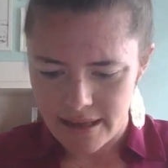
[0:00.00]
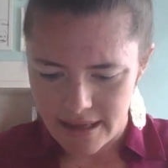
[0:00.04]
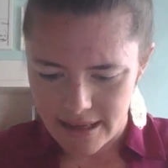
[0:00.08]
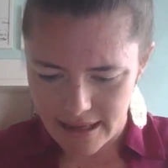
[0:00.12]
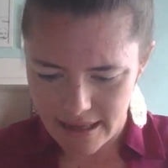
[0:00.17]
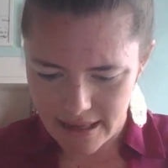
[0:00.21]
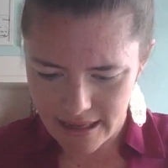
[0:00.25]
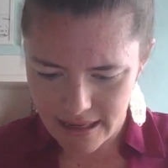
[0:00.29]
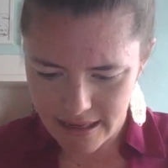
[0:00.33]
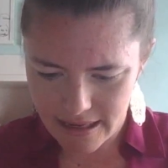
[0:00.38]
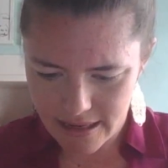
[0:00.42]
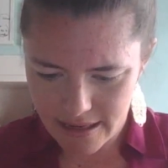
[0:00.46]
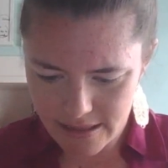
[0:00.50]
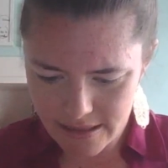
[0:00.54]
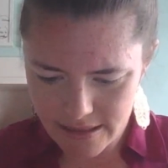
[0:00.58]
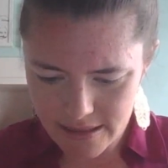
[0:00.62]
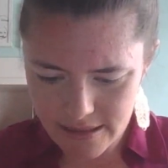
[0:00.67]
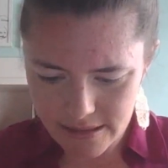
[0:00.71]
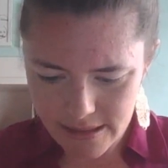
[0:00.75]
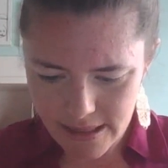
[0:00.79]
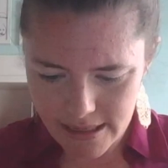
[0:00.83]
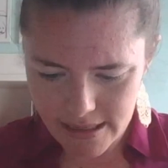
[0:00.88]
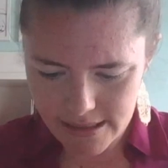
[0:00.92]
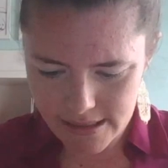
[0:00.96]
And
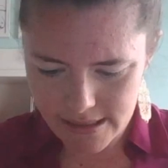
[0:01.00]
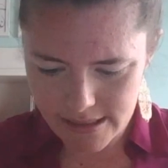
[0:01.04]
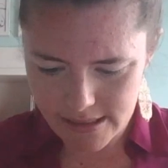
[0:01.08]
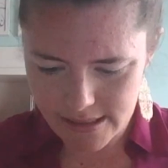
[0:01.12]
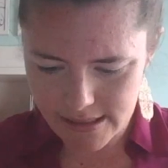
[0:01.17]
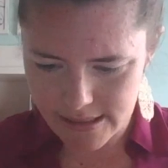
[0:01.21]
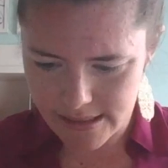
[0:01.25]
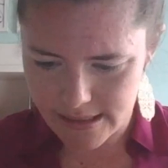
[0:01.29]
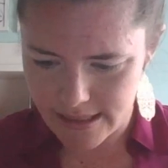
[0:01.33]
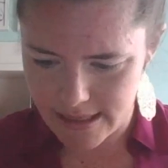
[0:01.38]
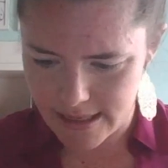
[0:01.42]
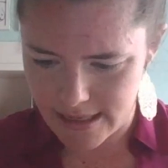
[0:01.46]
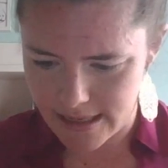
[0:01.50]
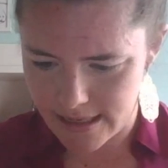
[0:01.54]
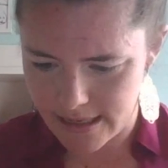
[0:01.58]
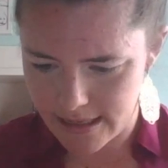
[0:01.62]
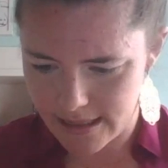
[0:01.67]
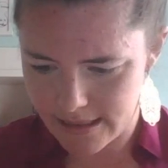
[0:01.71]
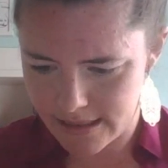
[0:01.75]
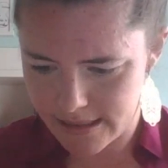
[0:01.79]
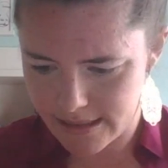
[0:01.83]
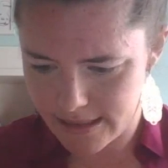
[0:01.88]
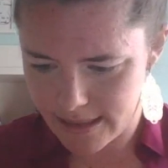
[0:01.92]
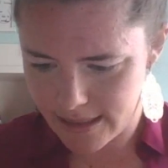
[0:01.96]
let's see,
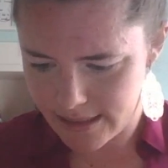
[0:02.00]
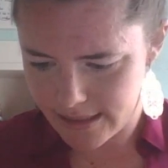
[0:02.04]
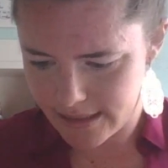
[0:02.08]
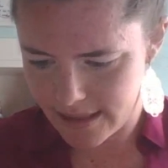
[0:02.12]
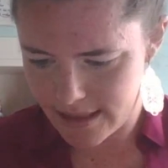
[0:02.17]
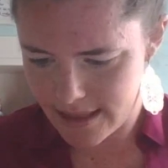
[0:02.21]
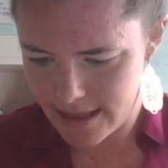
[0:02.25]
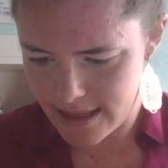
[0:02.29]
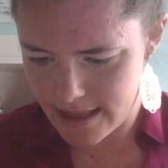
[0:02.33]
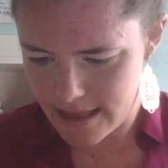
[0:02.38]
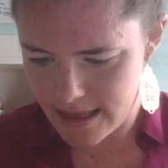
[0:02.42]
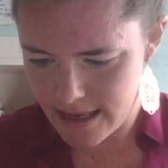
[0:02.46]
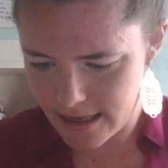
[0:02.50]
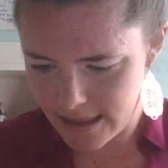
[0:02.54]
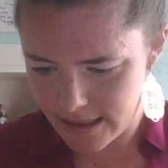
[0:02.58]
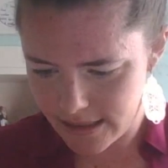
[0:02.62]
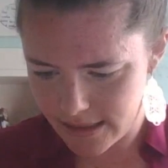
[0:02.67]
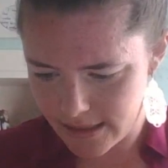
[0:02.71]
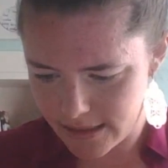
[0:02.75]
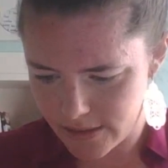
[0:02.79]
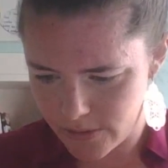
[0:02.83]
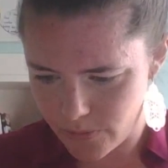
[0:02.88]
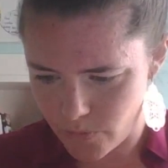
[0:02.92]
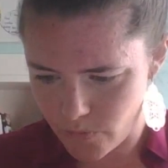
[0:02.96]
it says
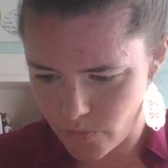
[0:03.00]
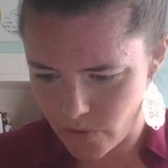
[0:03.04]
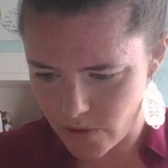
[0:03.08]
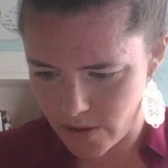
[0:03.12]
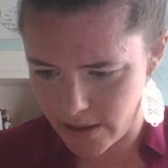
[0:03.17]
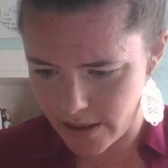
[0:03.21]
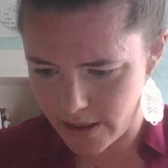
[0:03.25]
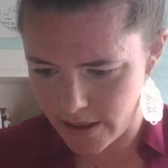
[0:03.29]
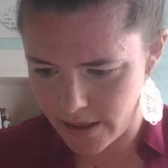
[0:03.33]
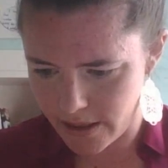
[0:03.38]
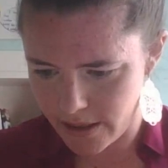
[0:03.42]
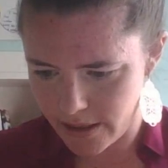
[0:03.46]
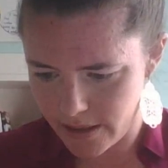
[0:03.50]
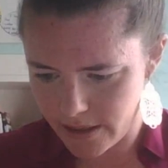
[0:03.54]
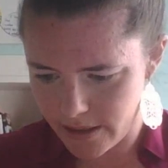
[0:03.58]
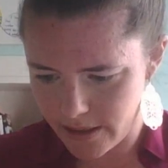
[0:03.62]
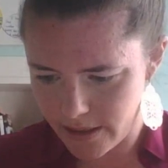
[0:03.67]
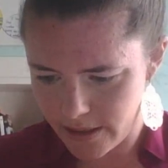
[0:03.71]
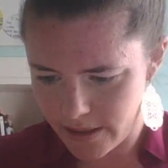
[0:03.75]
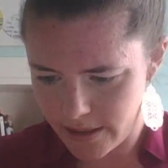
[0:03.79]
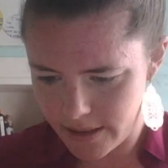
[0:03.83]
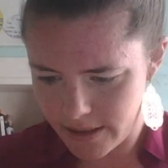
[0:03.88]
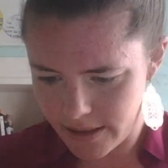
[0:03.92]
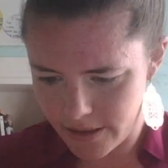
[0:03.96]
this one
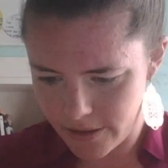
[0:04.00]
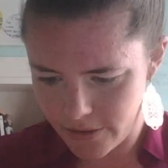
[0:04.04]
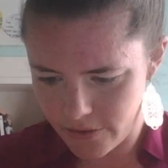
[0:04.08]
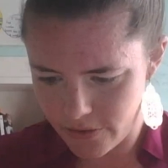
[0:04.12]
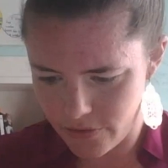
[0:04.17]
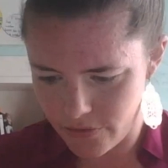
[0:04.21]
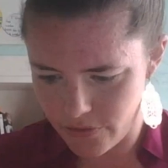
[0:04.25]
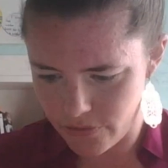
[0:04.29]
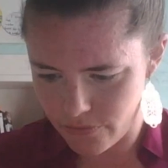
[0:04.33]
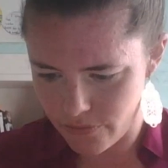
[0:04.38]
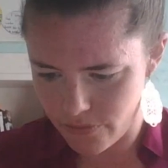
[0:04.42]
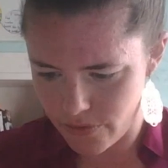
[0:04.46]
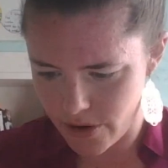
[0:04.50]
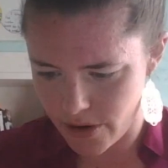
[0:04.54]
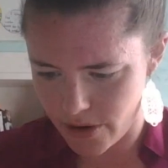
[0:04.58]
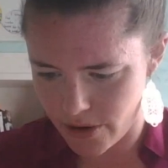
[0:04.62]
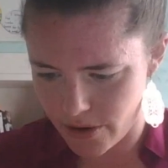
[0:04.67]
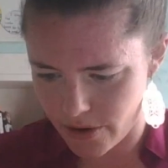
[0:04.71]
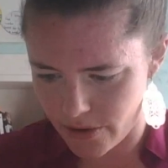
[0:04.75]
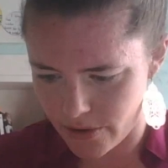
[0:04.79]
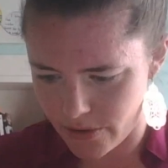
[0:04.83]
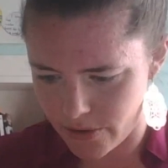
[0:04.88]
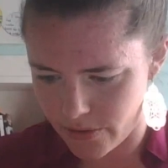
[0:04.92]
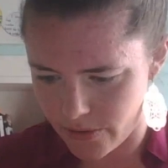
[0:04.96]

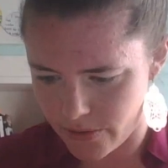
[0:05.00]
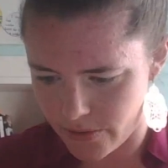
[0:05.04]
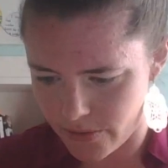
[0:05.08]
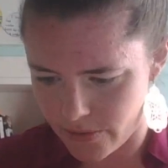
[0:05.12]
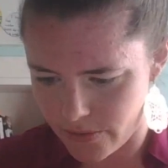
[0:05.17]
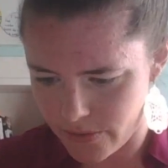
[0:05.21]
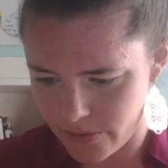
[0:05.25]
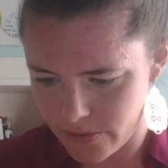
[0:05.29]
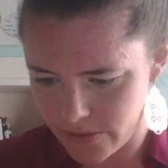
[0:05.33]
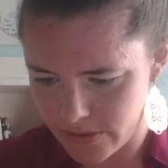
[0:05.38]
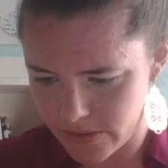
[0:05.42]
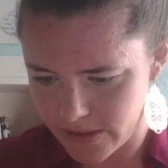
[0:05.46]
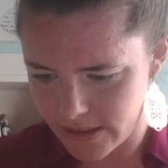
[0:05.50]
grows.